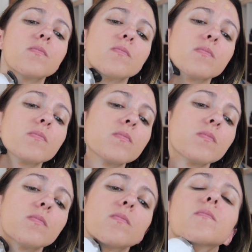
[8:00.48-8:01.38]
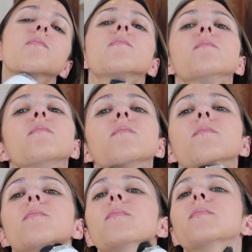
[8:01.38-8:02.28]

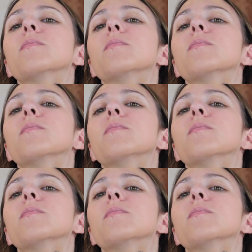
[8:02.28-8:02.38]
[no speech]